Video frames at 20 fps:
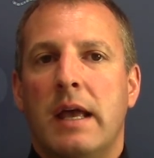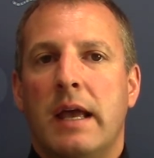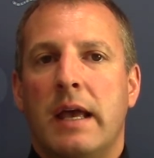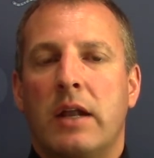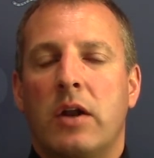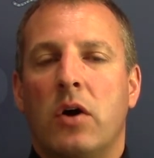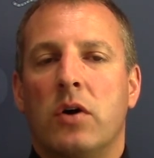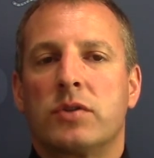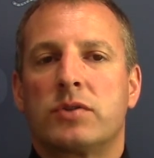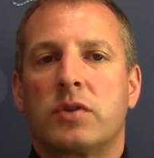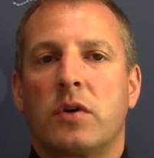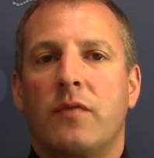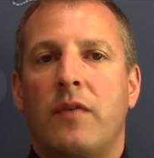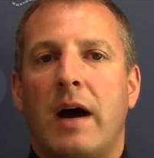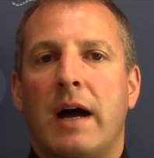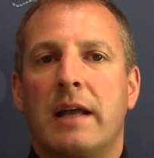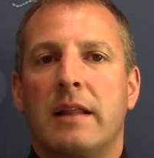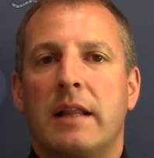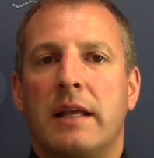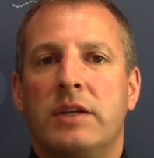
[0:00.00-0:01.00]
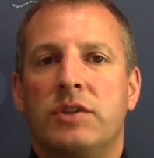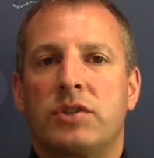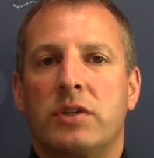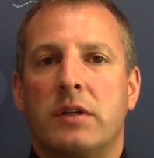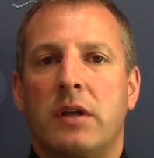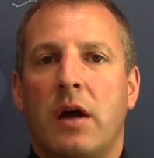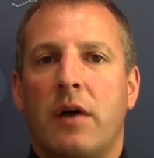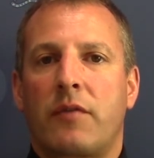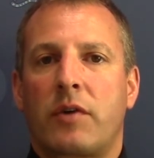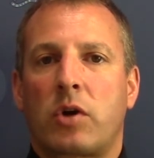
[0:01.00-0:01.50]
and also
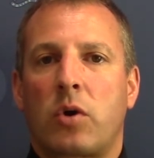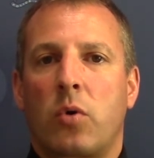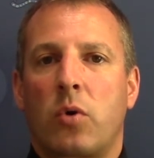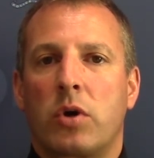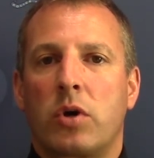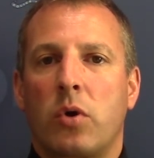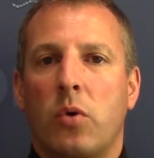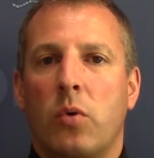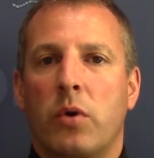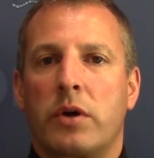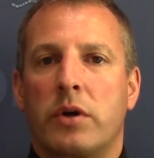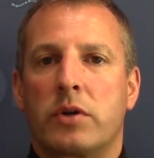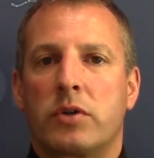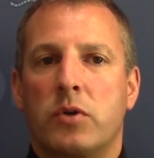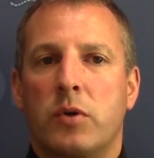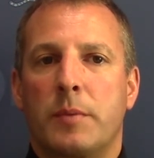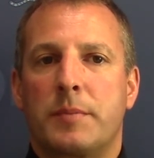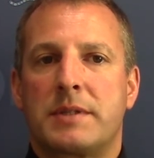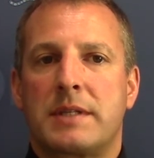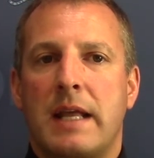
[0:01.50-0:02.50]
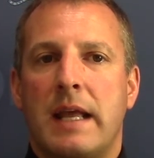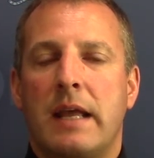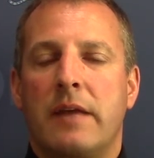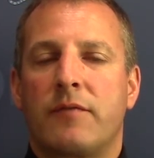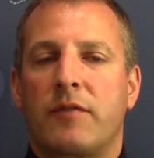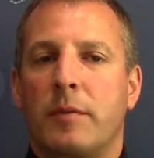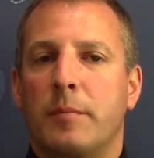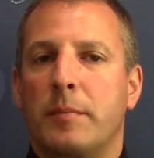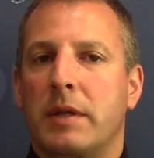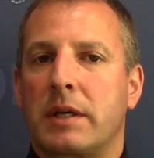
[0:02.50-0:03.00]
violation of a court order to abstain
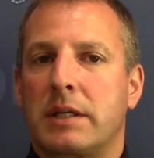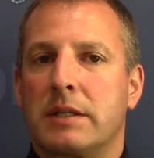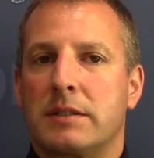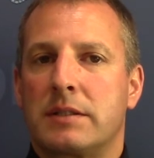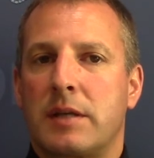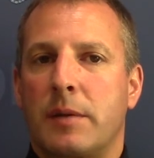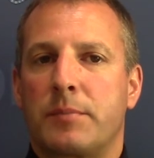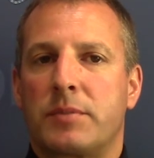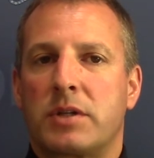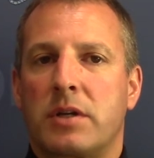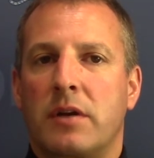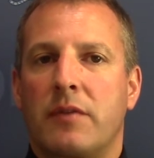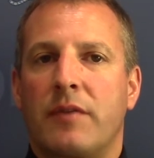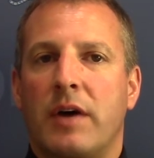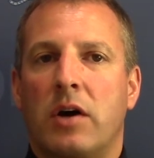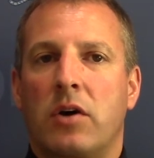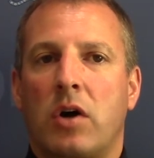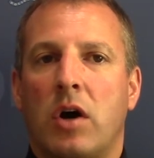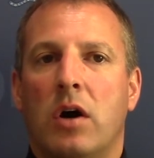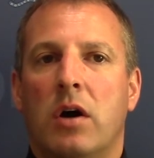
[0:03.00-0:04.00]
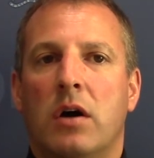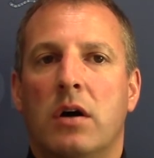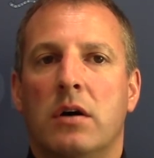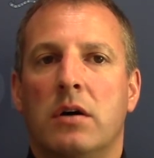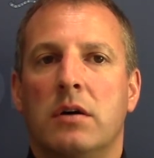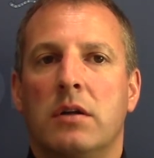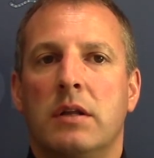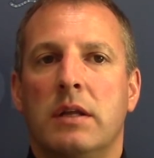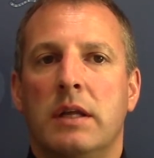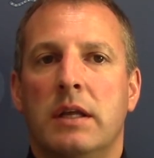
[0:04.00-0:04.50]
from the consumption of alcohol.